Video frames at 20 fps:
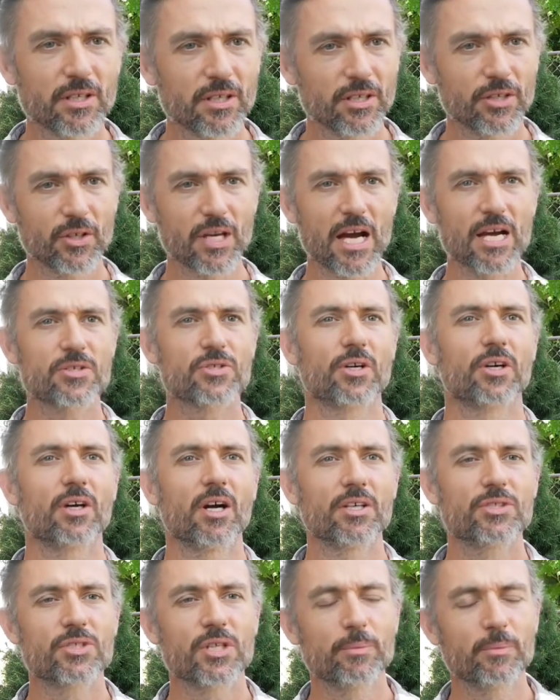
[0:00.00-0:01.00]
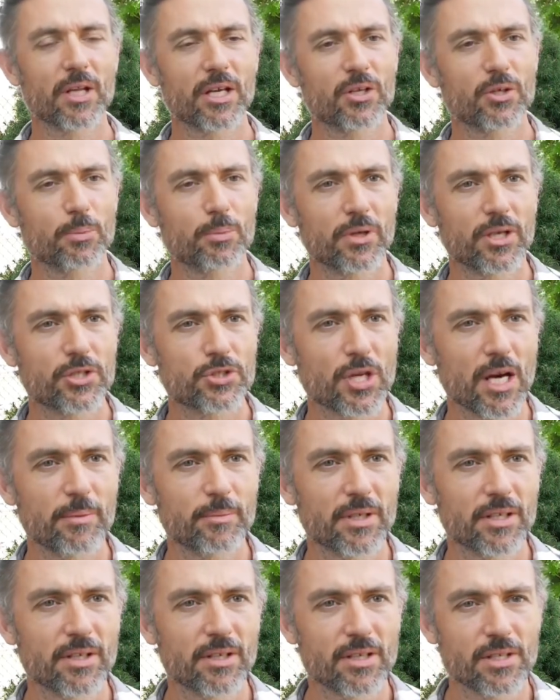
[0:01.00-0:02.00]
you guys are, seem like you're pretty chimed
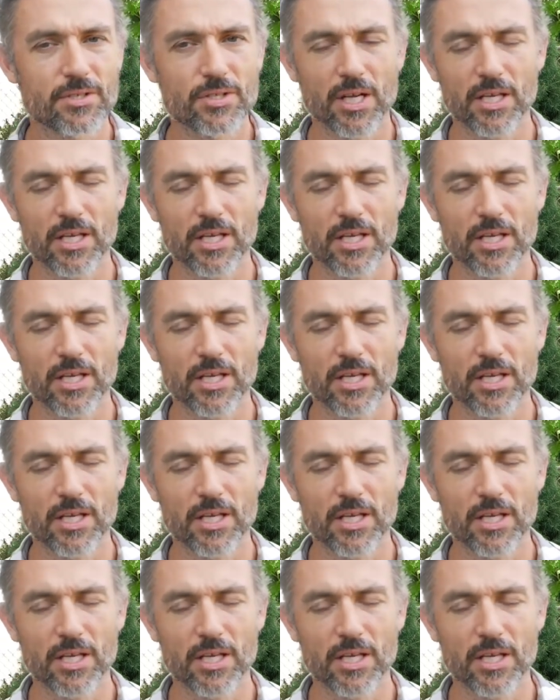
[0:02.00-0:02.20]
into this